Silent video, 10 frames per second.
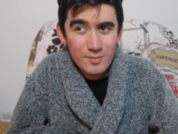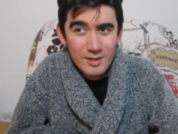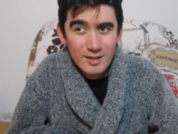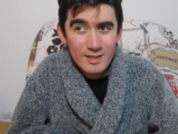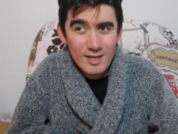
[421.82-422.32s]

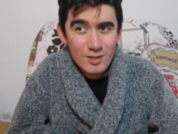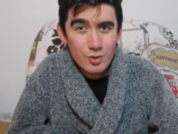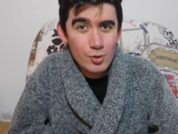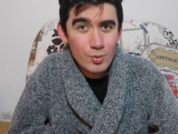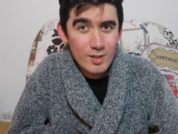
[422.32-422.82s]
something they'll
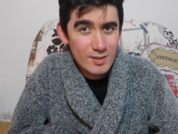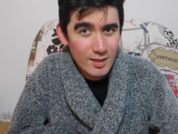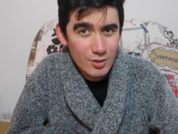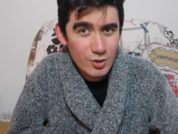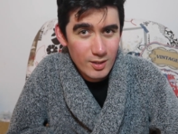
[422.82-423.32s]
tend to
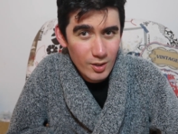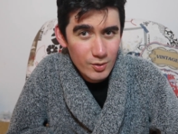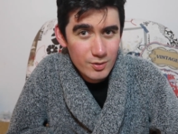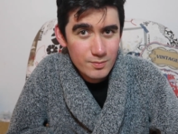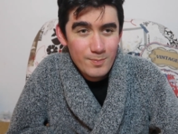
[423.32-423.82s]
indulge in a
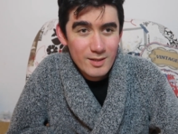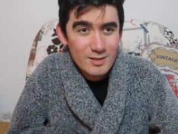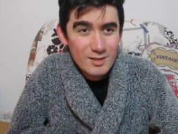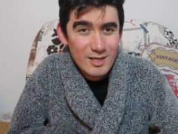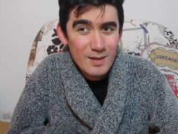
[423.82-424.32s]
lot,
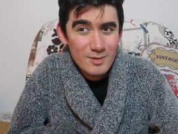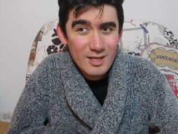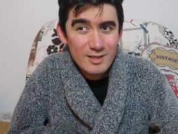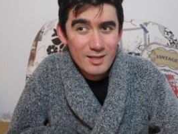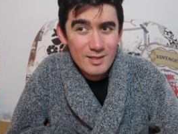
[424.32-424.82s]
but times
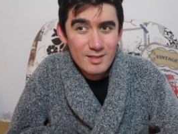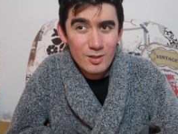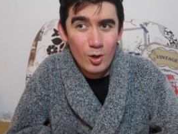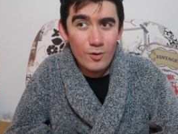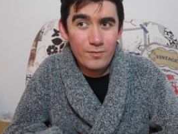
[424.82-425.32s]
like
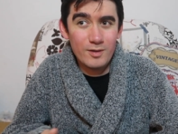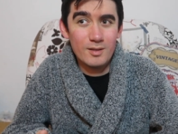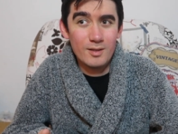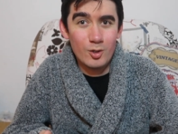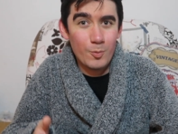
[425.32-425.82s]
this
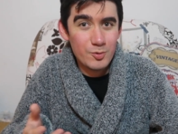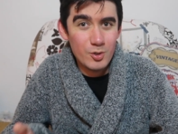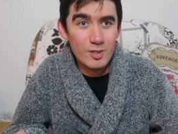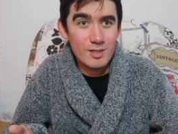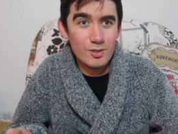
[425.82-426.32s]
offer an
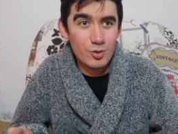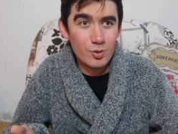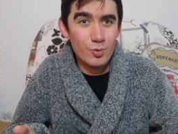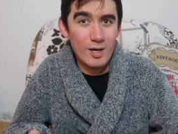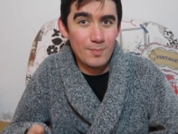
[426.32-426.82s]
opportunity
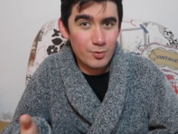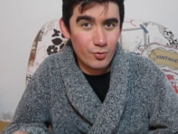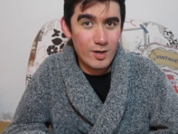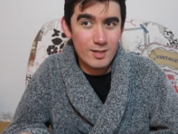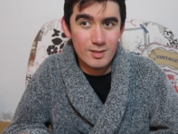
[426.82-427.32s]
to
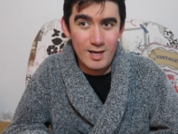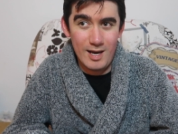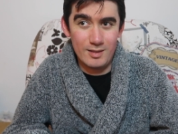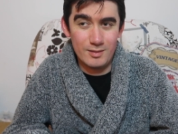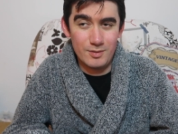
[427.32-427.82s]
upgrade
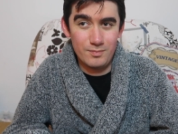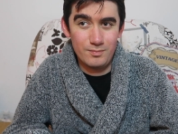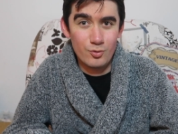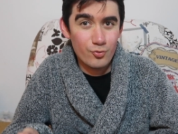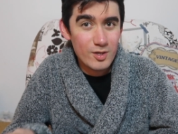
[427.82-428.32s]
and
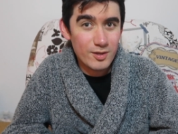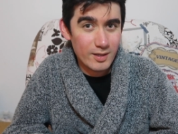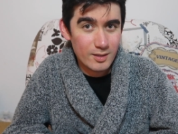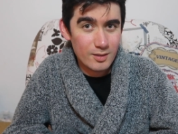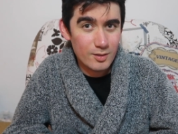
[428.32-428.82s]

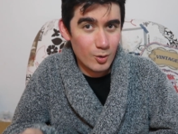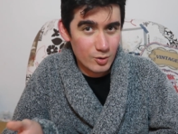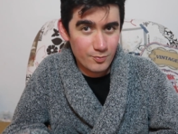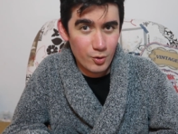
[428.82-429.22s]
rethink old